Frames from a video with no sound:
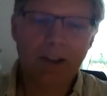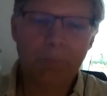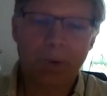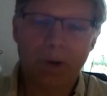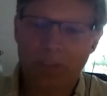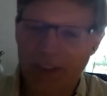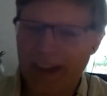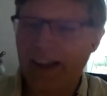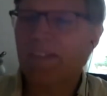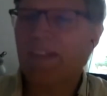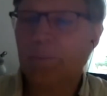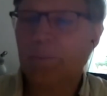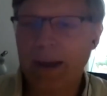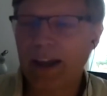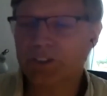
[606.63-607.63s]
But if they have
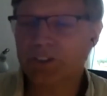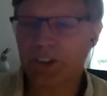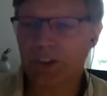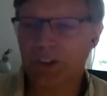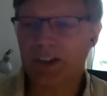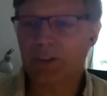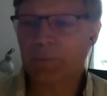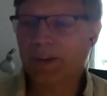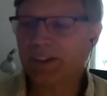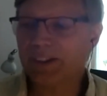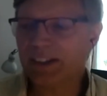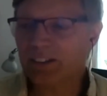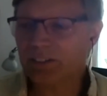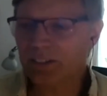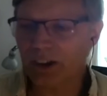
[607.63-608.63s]
that passion, you can
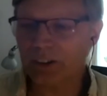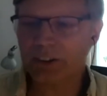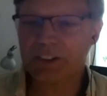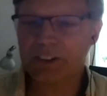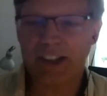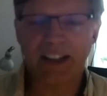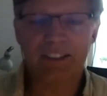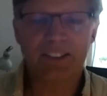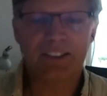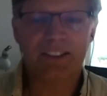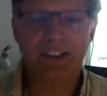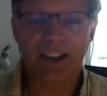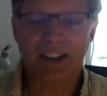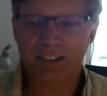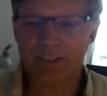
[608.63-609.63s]
immediately understand it
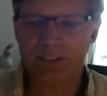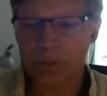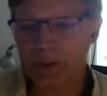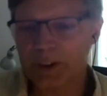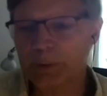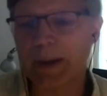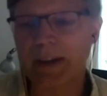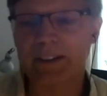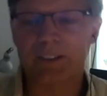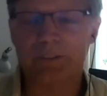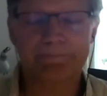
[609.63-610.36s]
and respect it.